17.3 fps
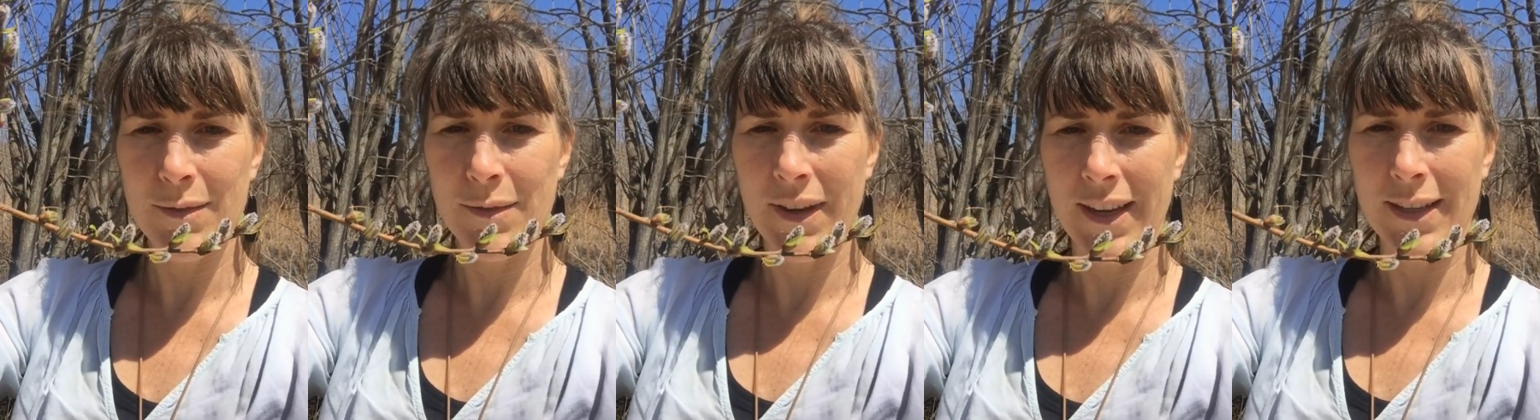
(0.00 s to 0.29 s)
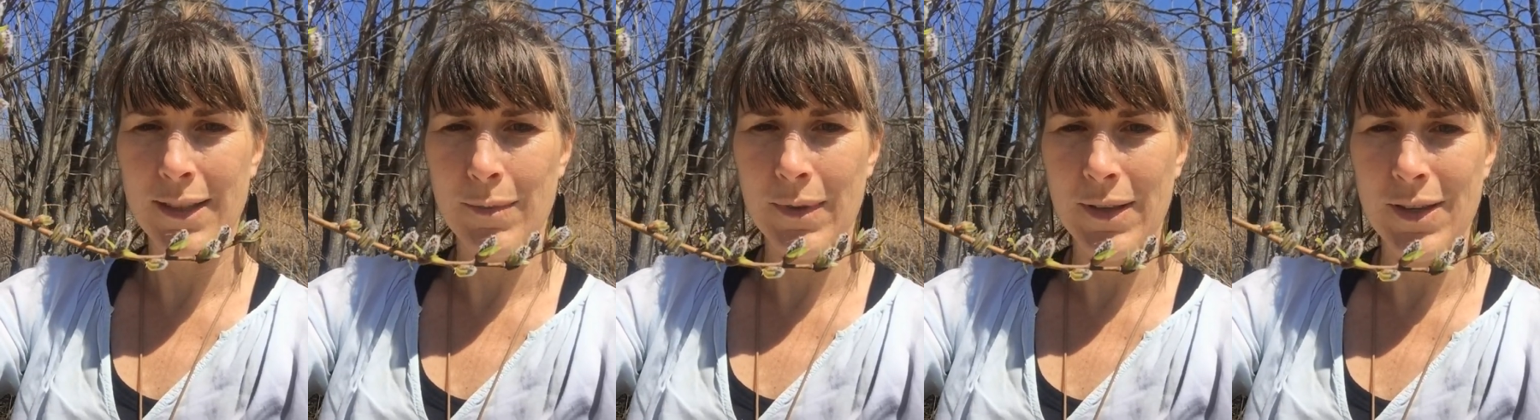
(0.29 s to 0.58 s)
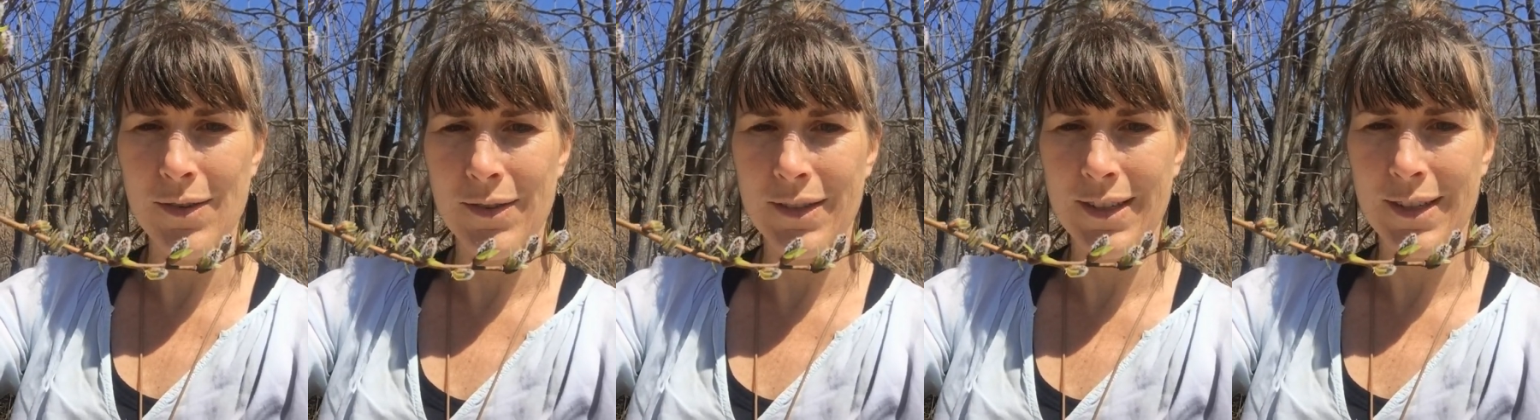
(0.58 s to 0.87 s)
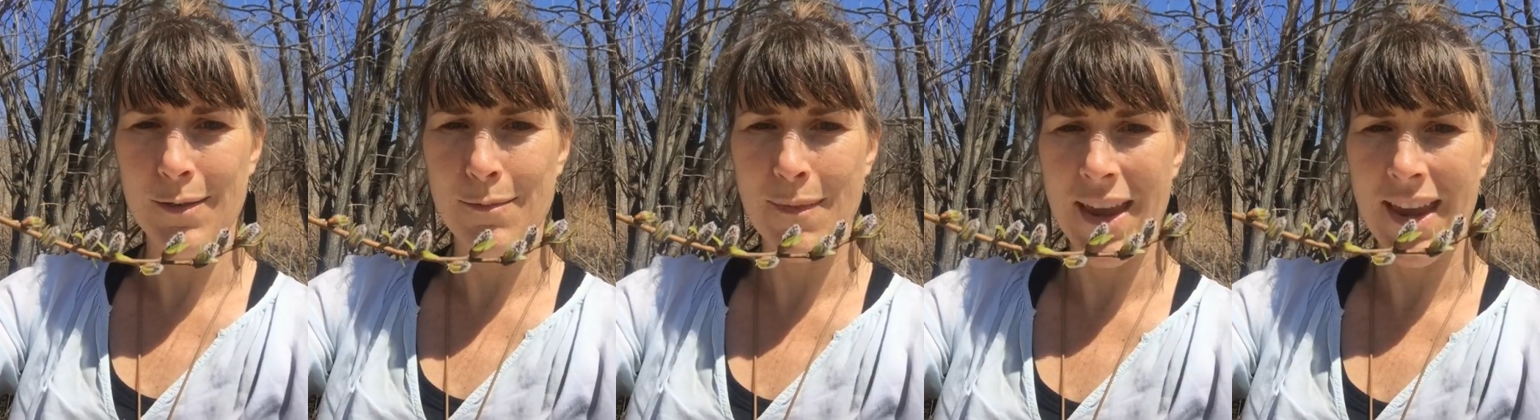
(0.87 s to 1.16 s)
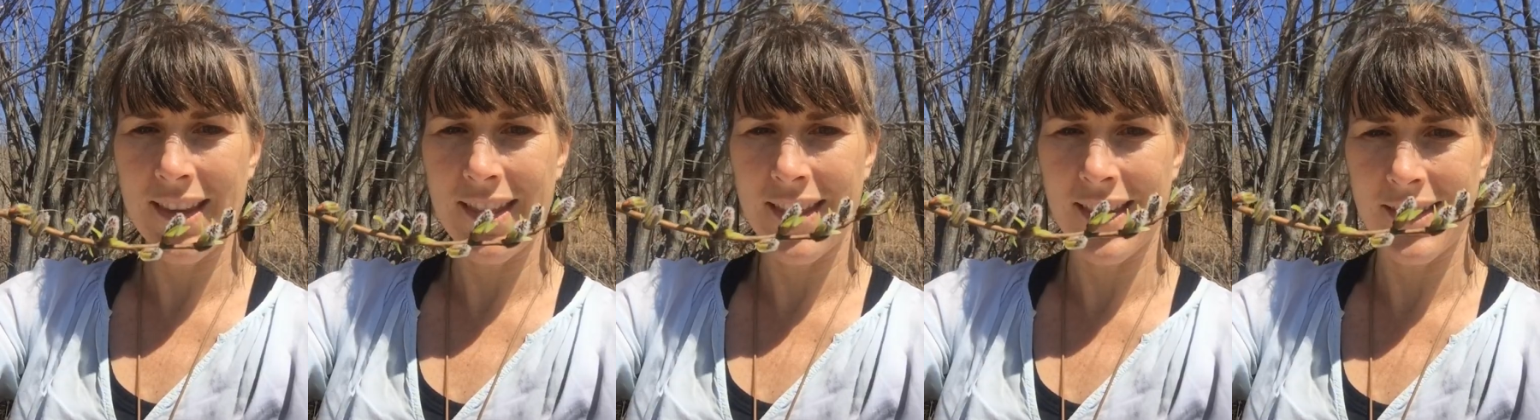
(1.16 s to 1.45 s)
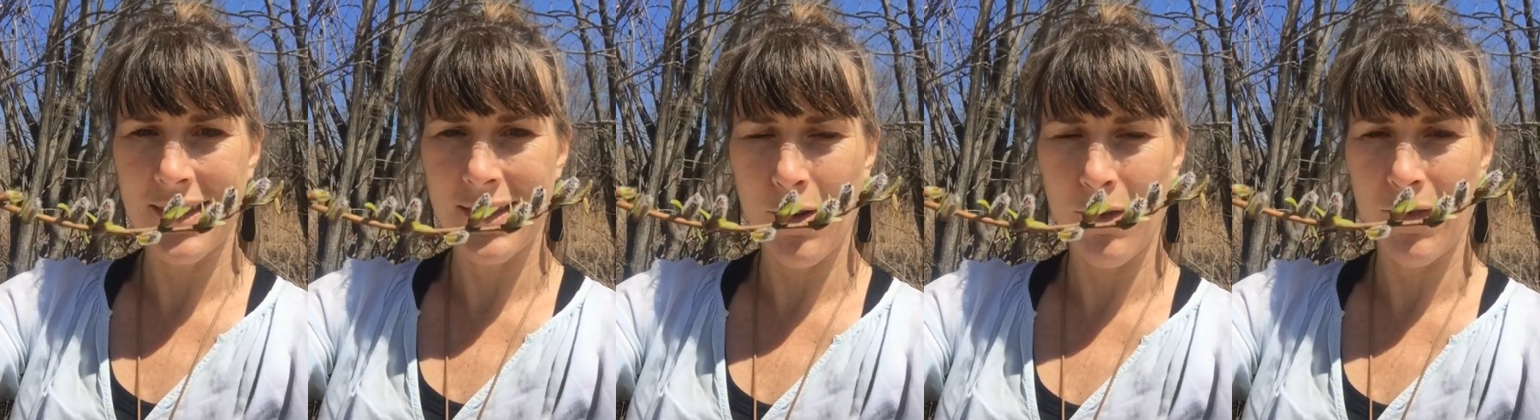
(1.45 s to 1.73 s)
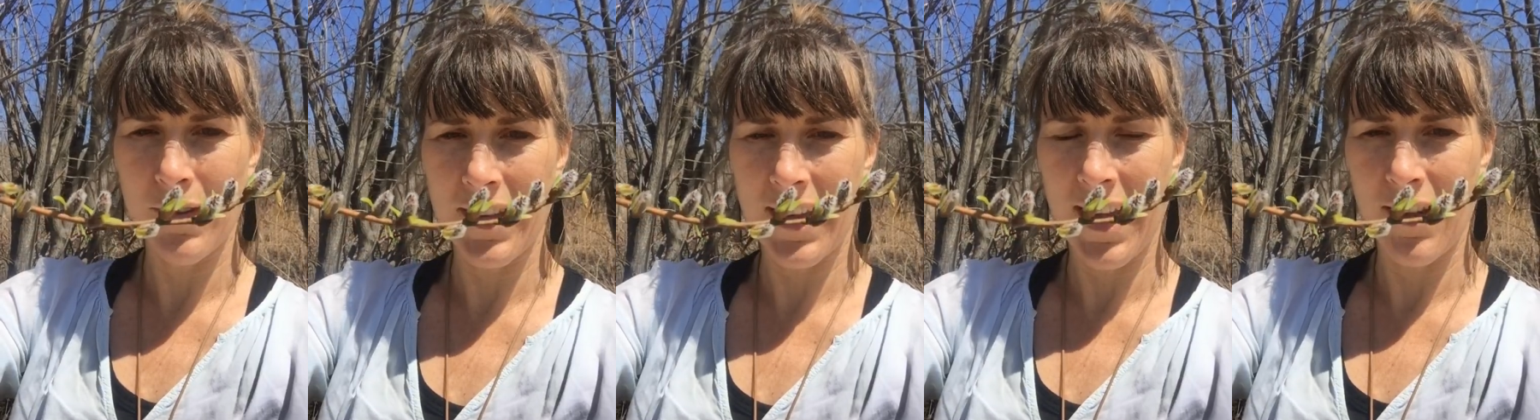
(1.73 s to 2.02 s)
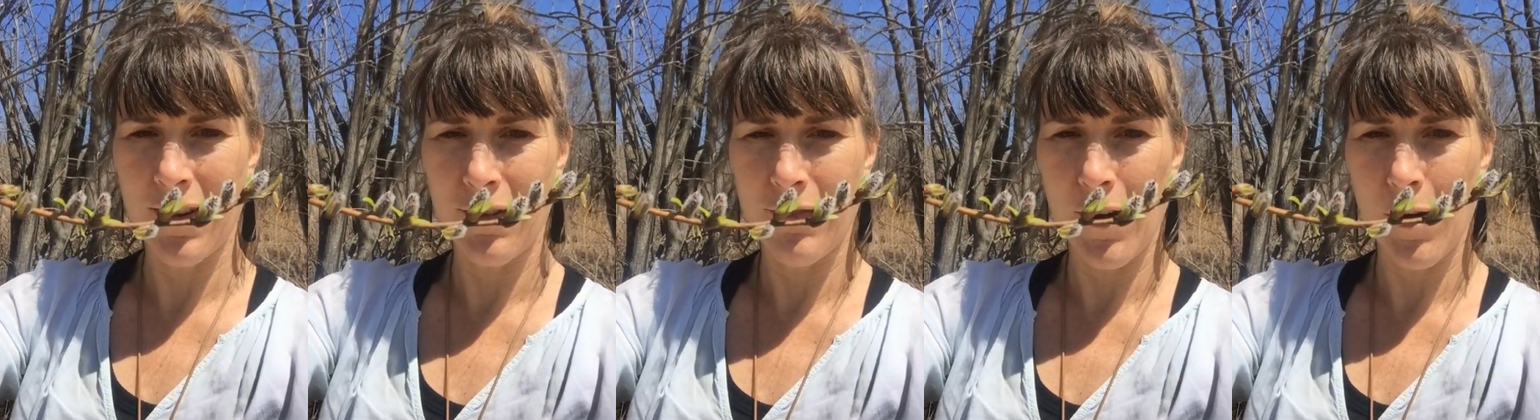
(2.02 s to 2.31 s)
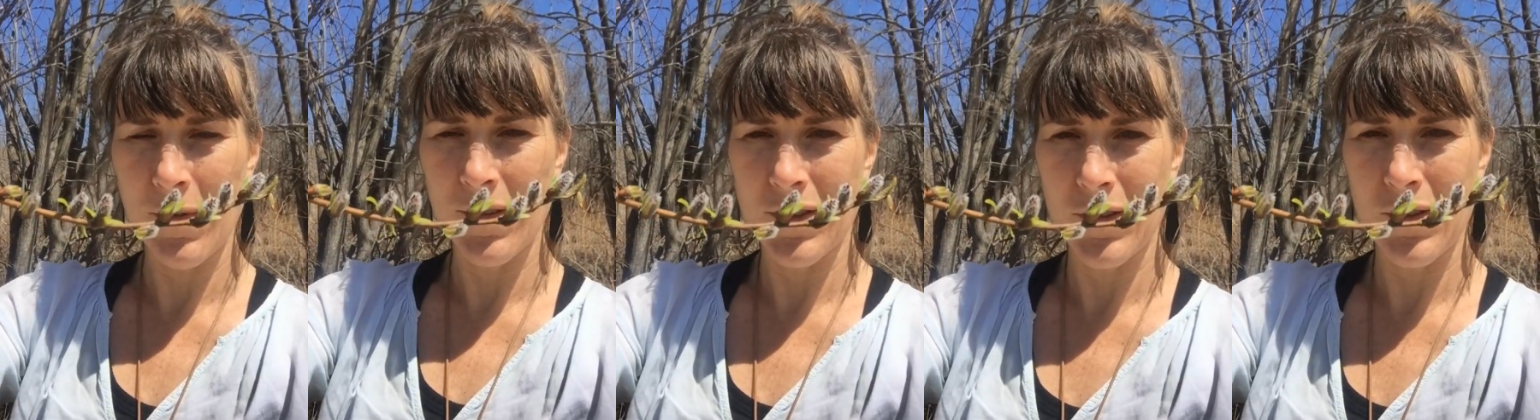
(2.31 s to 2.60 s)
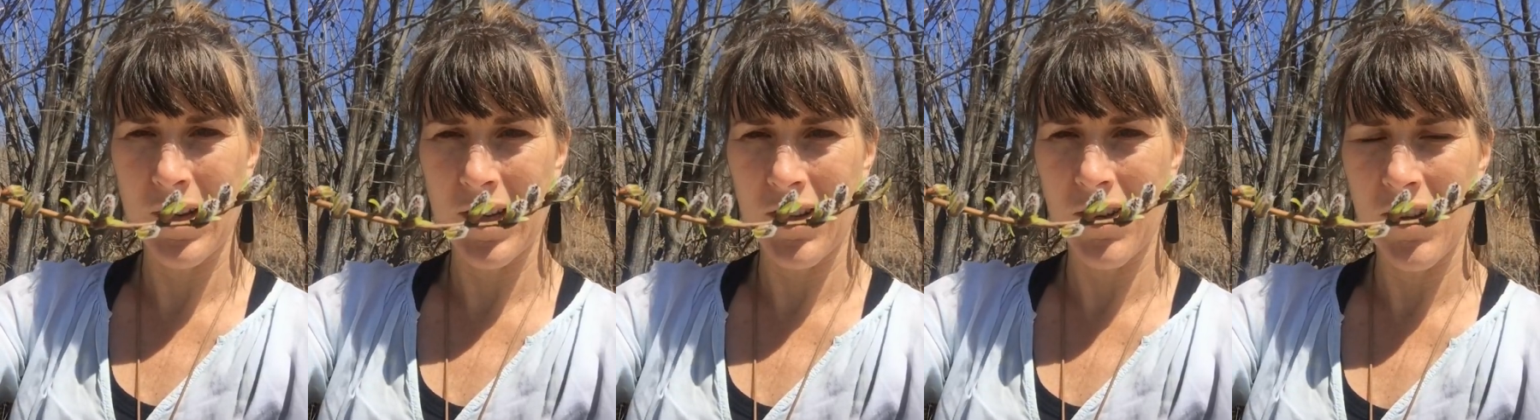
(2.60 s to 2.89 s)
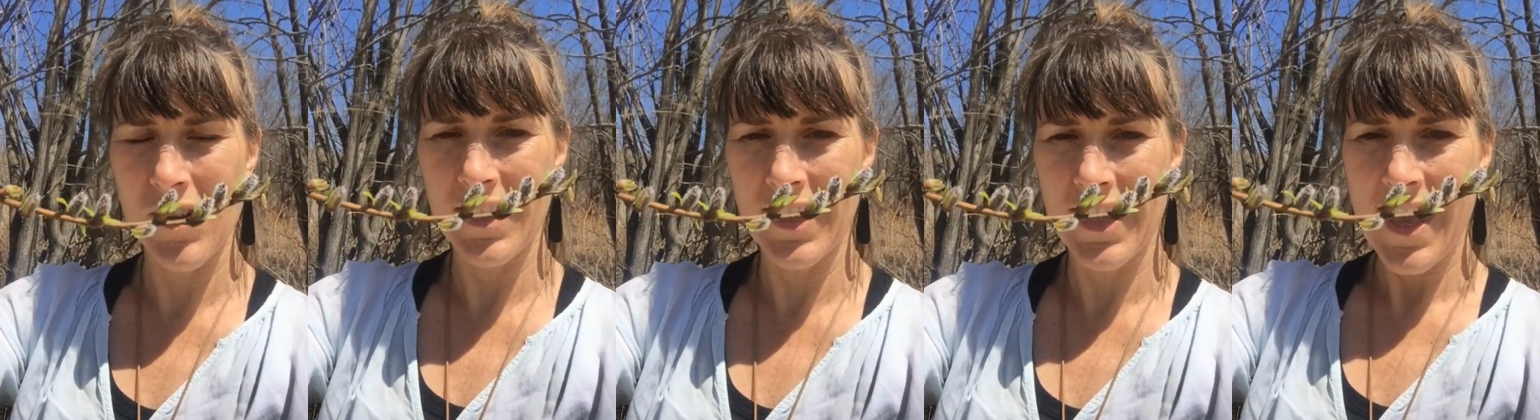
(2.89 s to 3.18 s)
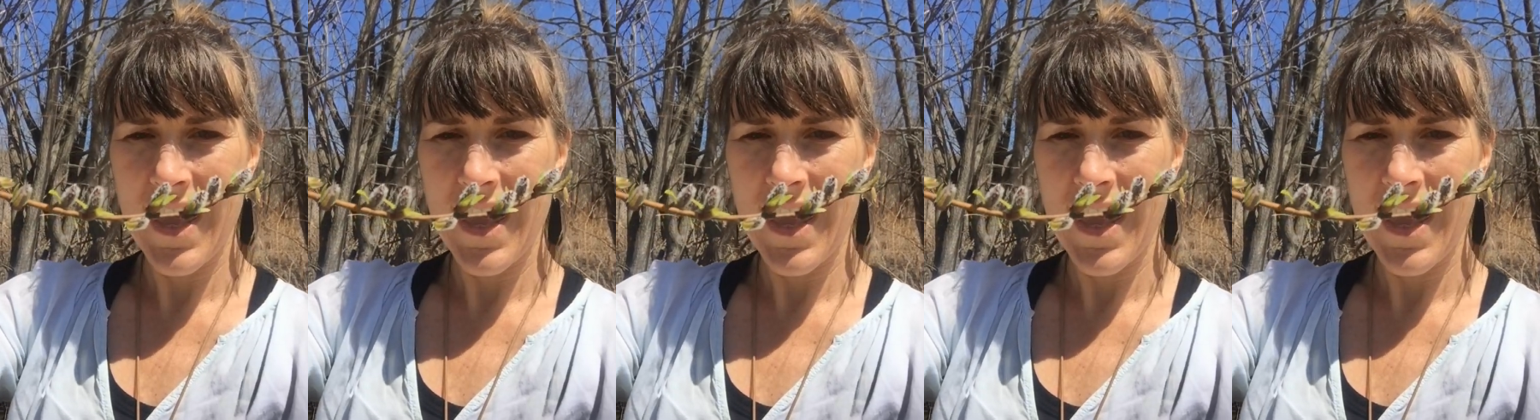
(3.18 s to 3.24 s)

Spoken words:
what has been used to make this over-the-counter pharmaceutical,